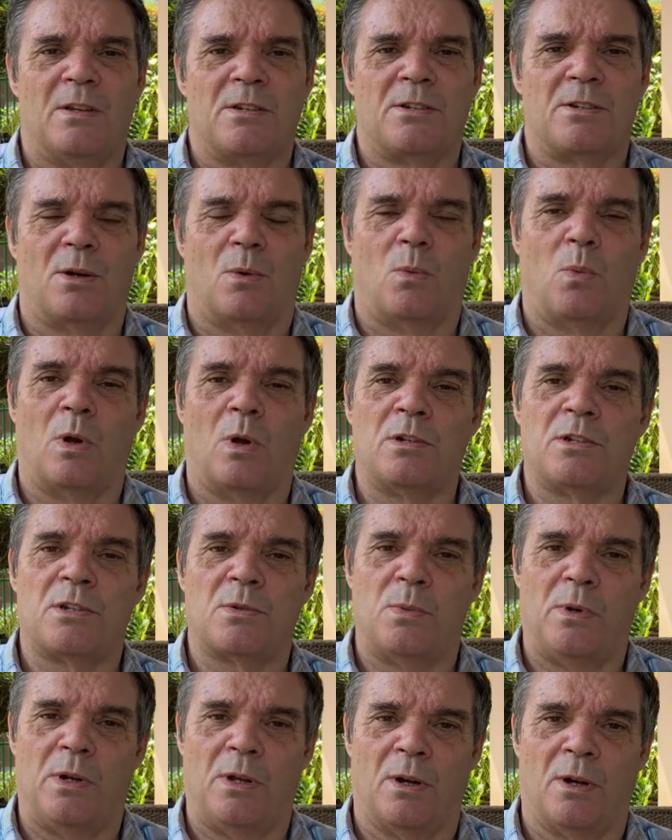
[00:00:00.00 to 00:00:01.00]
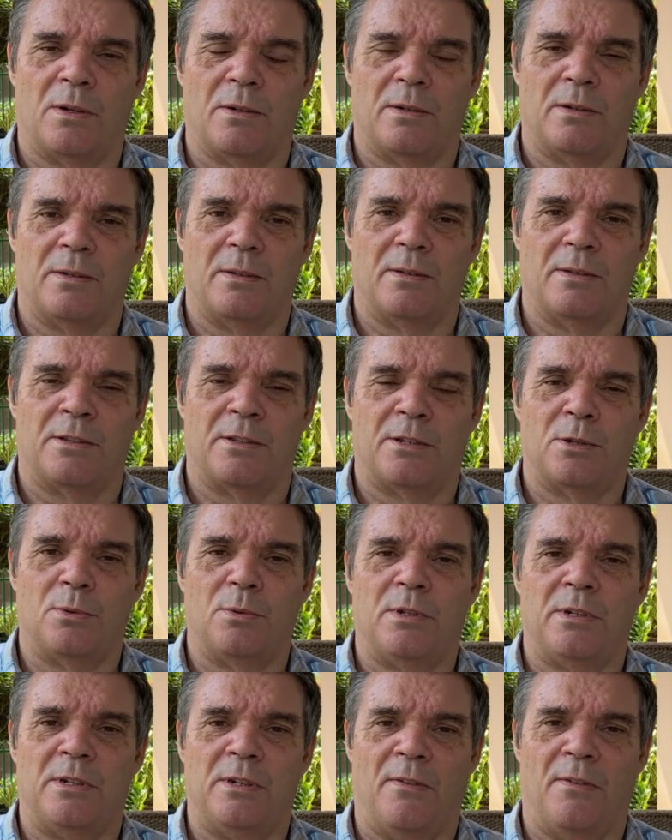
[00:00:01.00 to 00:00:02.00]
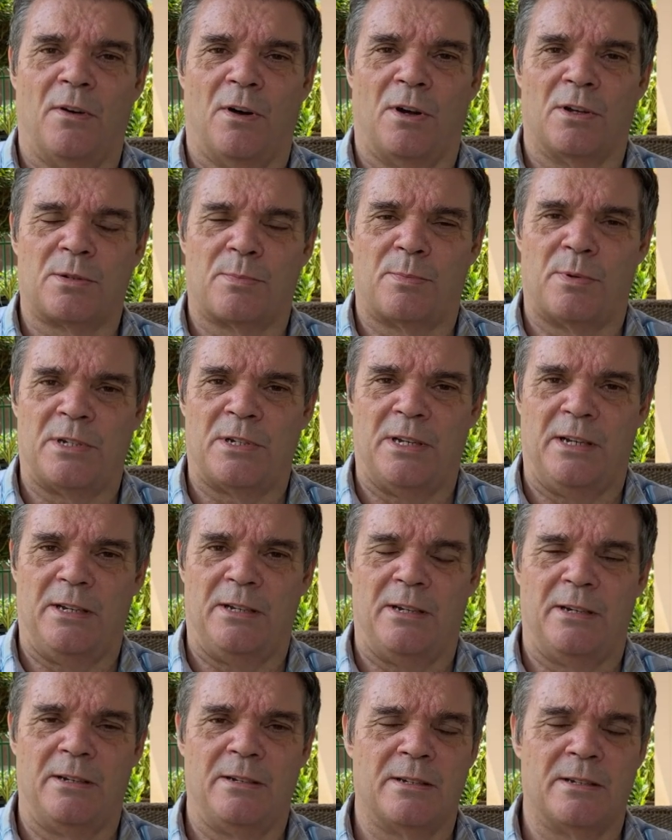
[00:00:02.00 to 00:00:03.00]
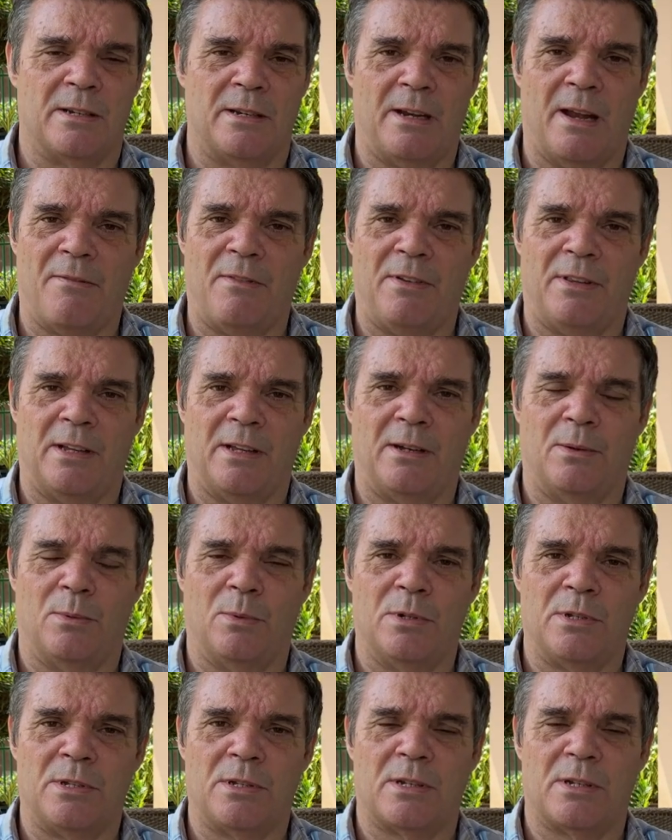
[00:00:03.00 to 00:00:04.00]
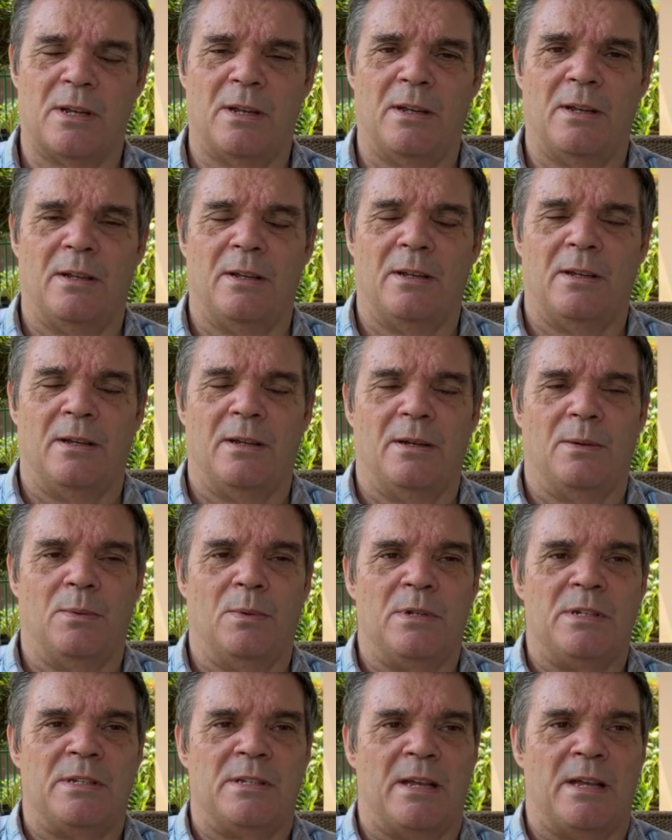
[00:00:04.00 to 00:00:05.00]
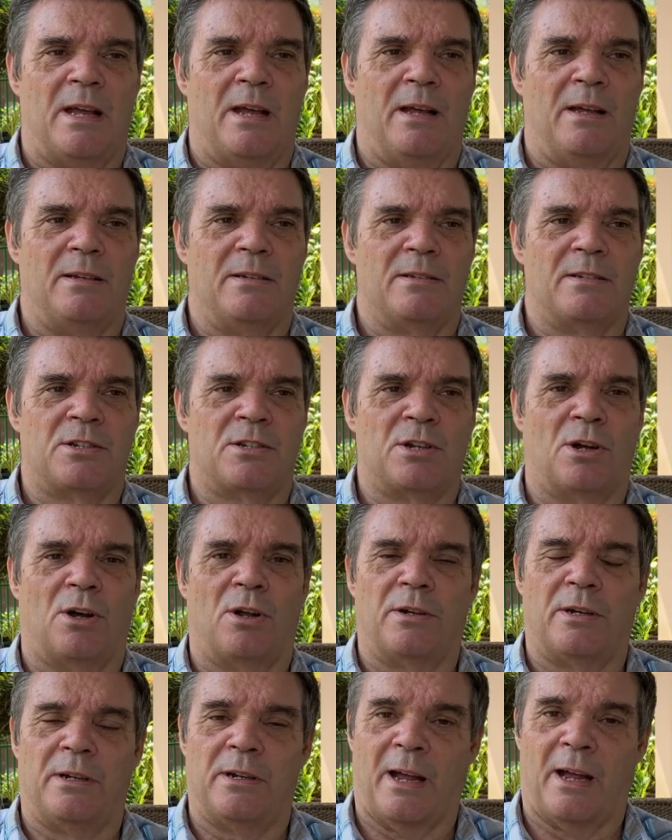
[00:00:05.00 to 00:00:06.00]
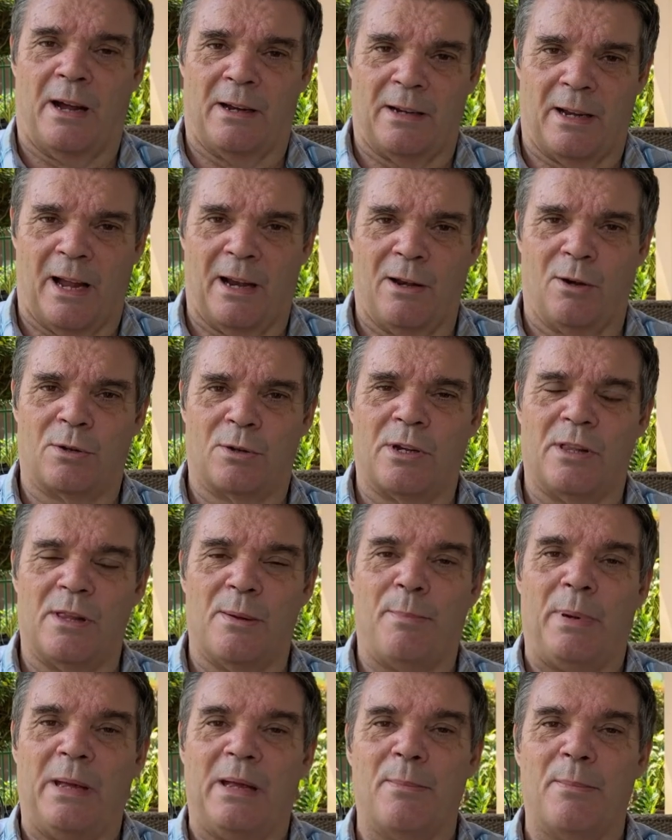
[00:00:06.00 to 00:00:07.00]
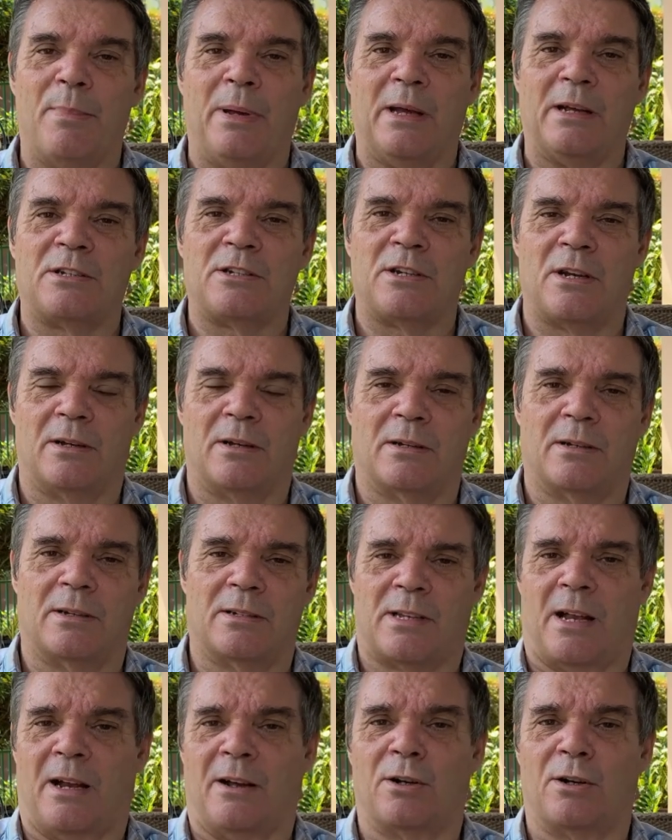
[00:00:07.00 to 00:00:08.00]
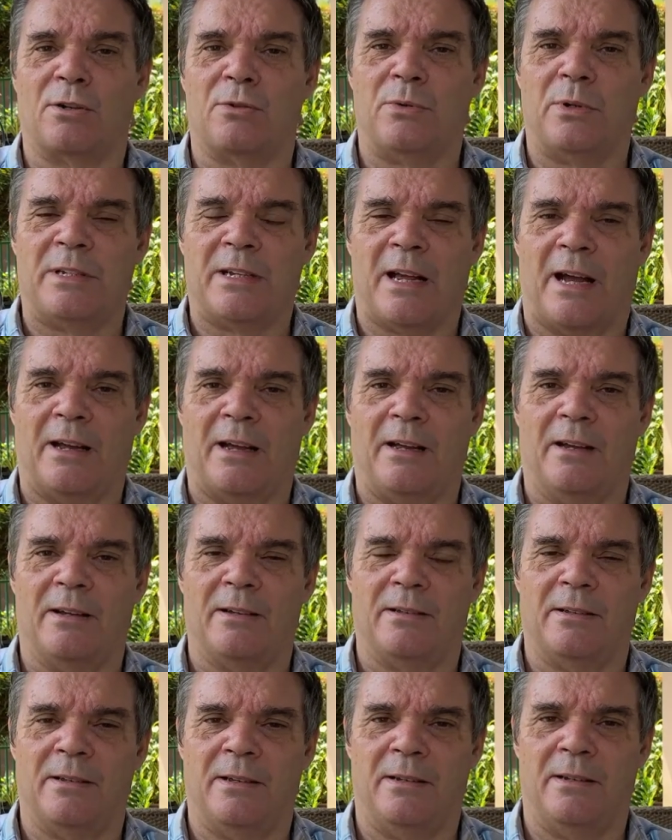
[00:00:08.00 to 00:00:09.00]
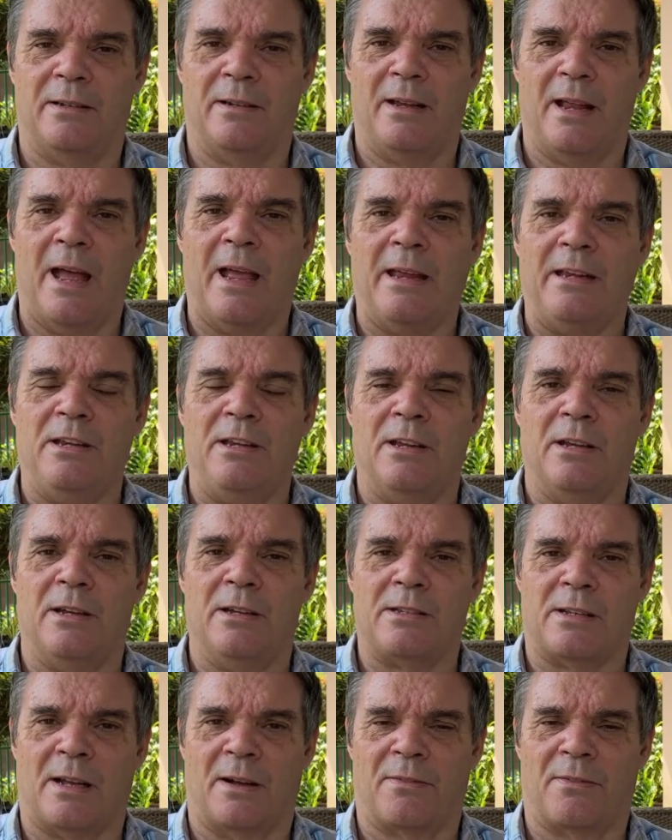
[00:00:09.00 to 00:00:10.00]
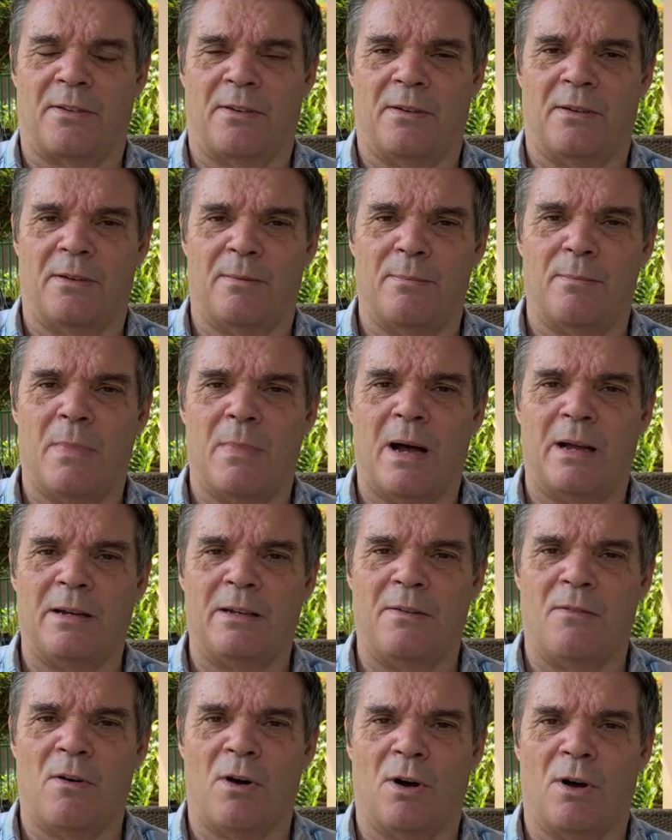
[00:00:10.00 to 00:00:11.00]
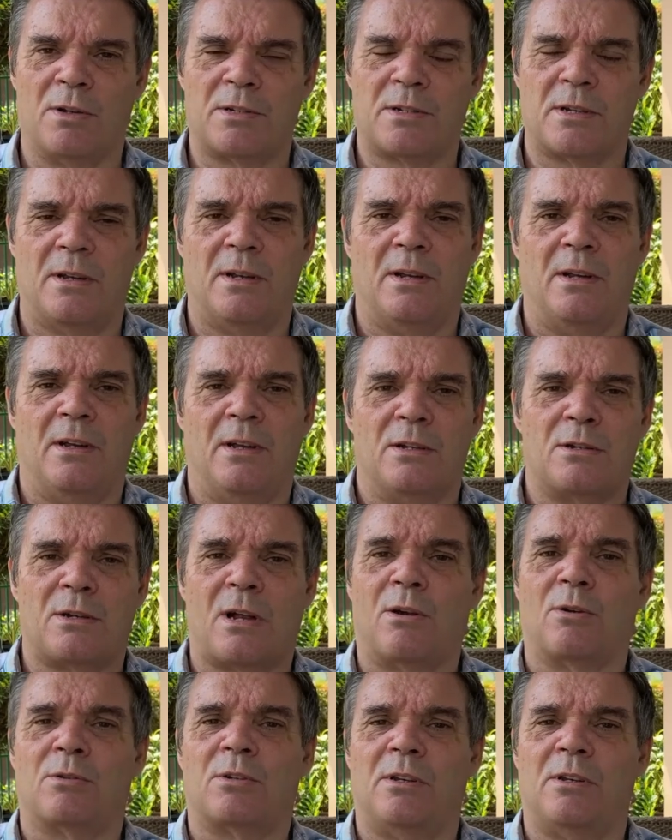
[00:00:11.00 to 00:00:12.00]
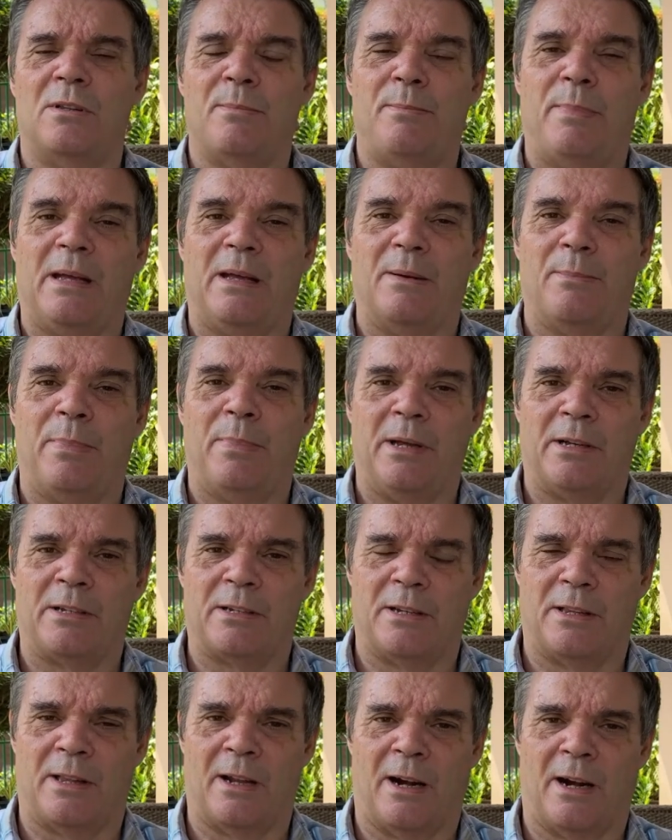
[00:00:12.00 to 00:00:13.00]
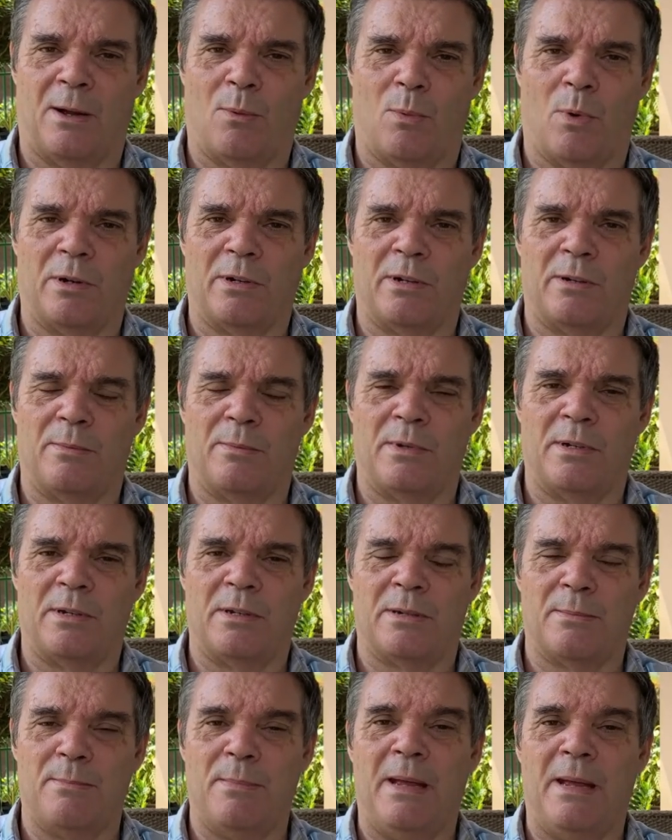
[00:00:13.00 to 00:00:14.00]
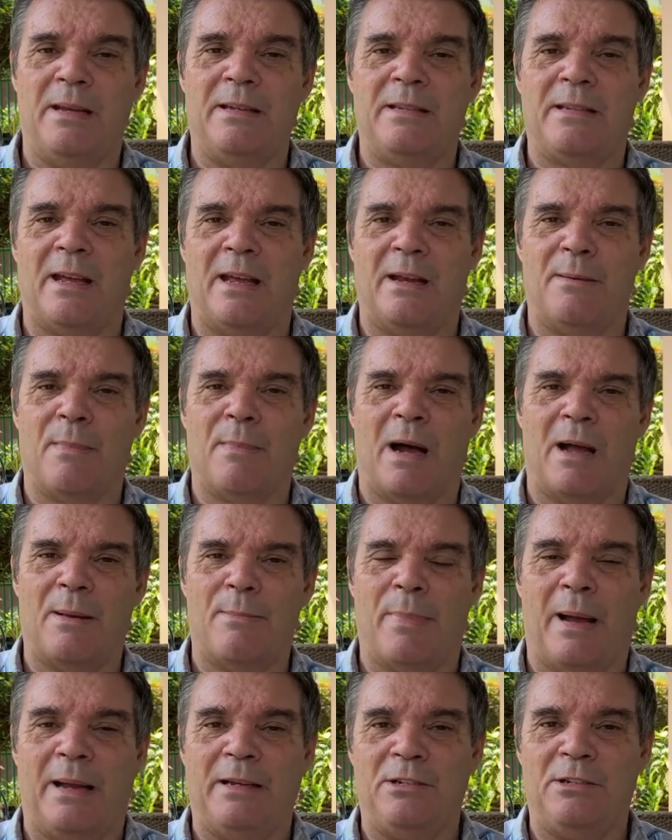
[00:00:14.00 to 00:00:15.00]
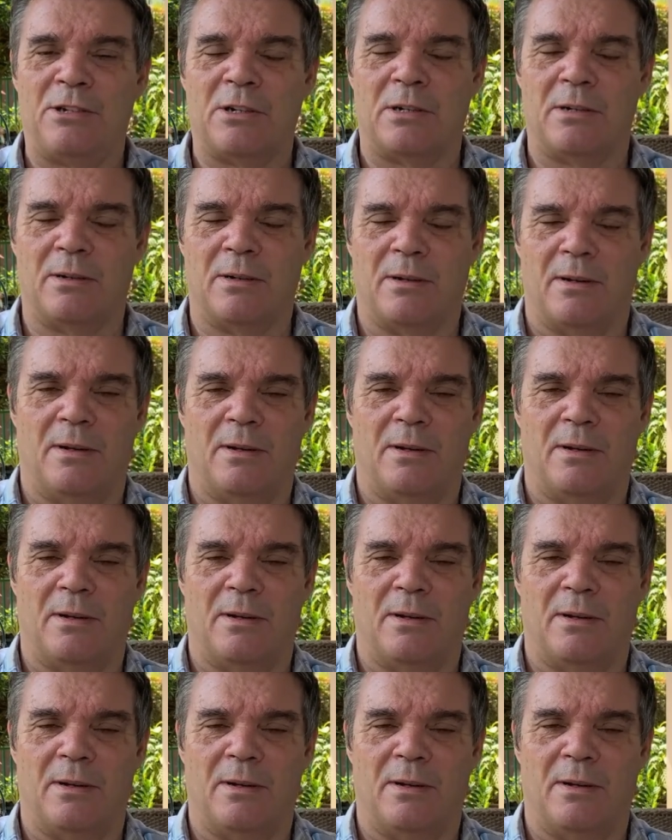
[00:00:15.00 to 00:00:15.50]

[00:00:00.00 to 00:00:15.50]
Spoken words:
So once we got through the divorce proceedings and everything was sorted, I looked at the bigger picture, because I could retire in 8 years after my divorce. So I looked at the bigger picture, that I wanted to maintain my pension,